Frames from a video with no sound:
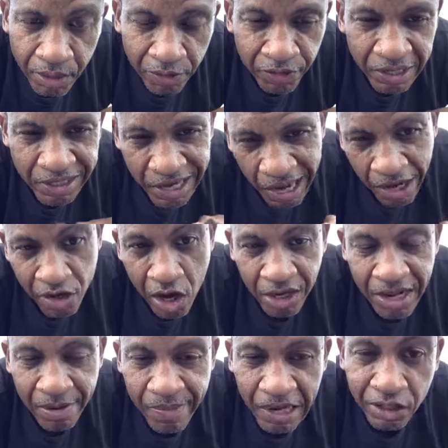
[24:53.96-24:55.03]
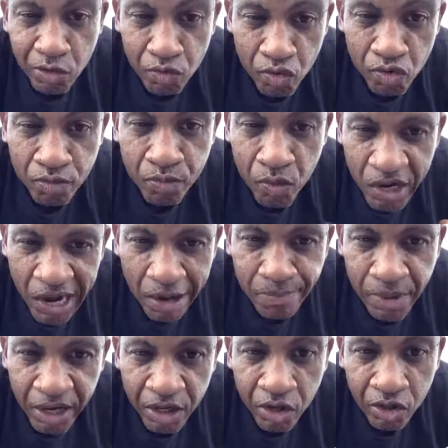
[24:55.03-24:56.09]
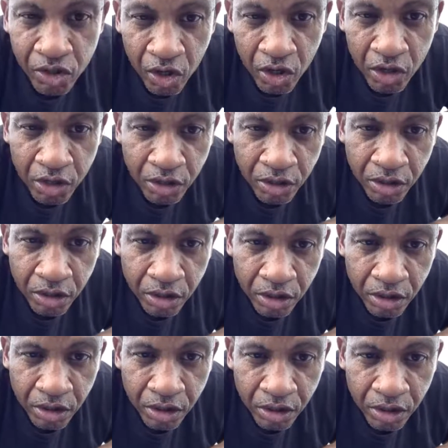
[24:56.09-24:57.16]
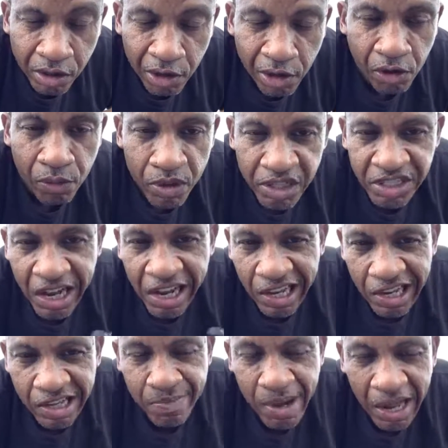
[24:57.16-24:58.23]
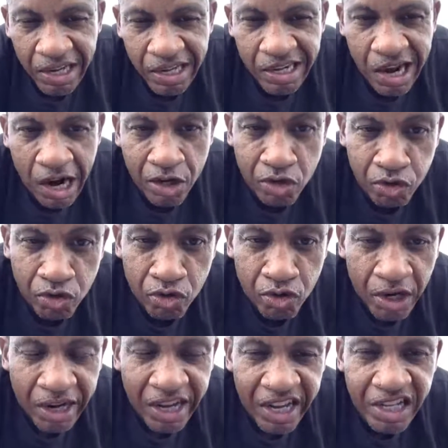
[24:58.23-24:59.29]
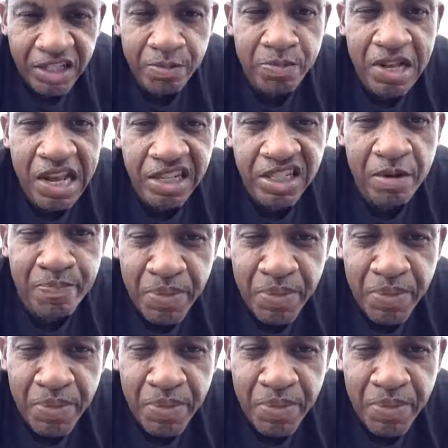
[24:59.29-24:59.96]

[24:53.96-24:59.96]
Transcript: From the time y'all come out the womb, we got money on y'all. We say anybody in our crew is the